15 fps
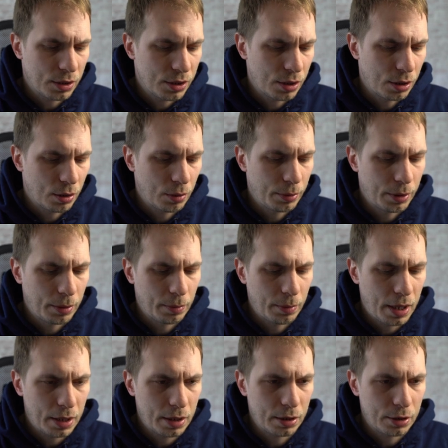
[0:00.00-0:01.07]
So we
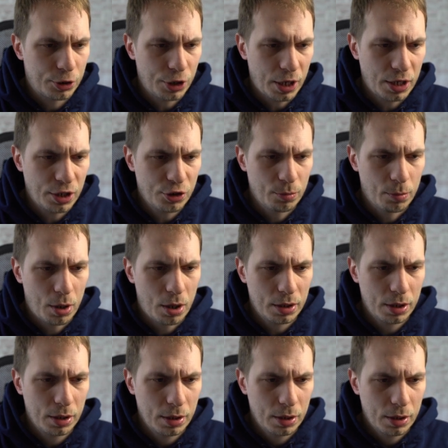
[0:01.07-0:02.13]
make a
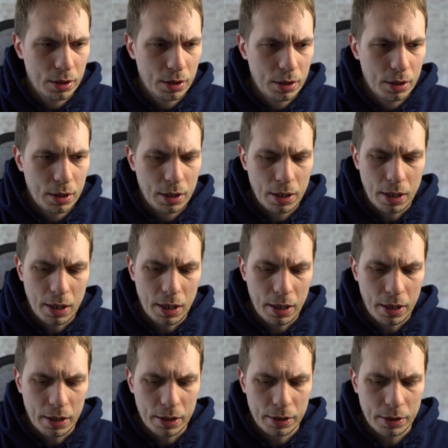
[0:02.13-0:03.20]
chmod
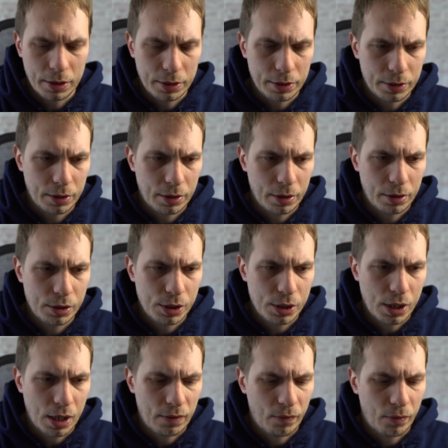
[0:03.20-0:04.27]
and
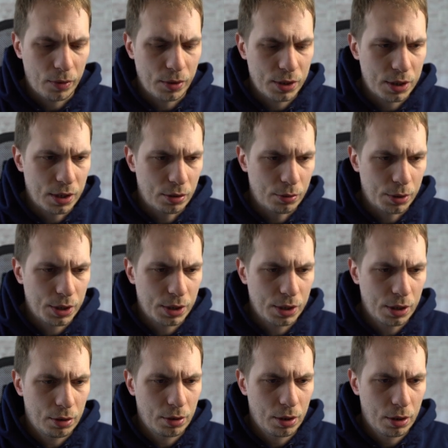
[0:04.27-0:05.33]

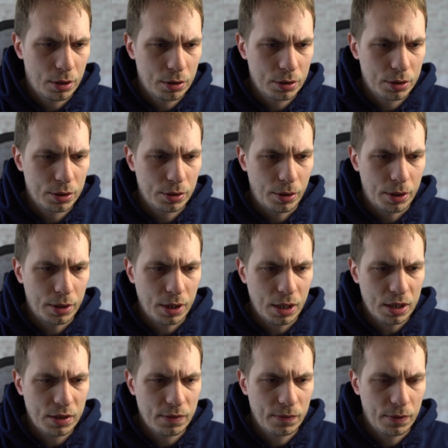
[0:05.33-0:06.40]
700 to the
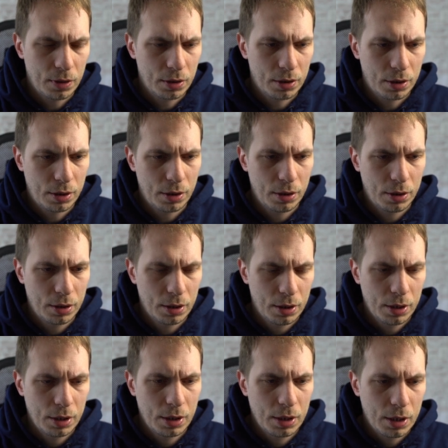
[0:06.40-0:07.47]
test folder,
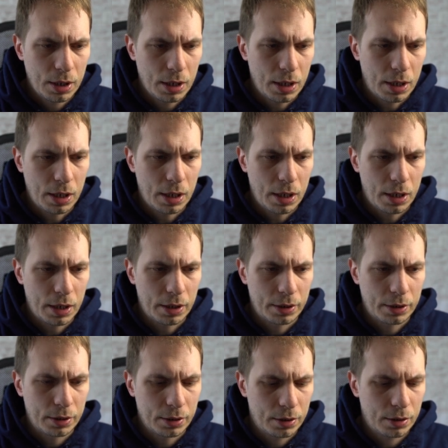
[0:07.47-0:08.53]

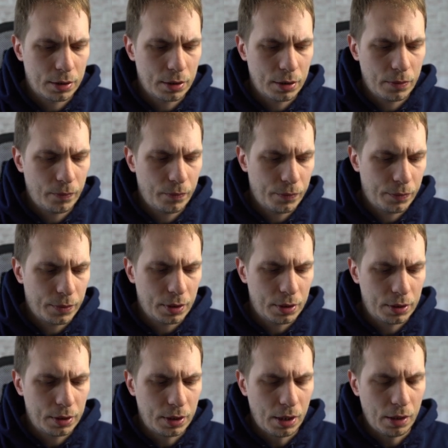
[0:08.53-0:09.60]
and
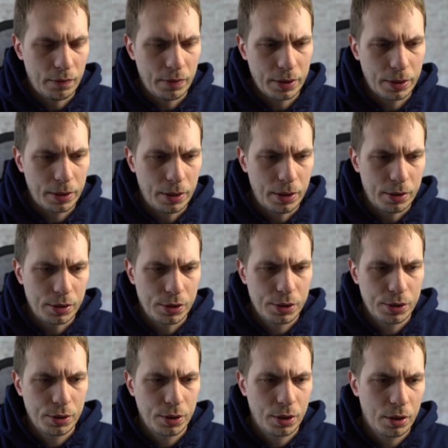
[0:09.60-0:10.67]
give it the
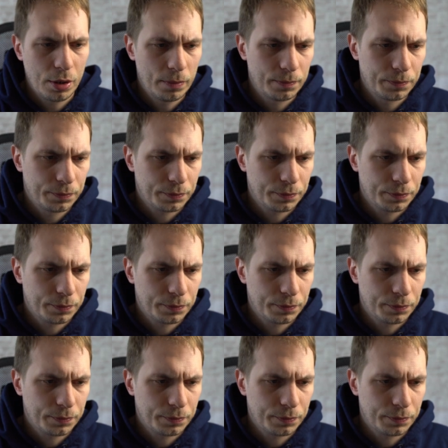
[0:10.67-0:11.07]
sudo.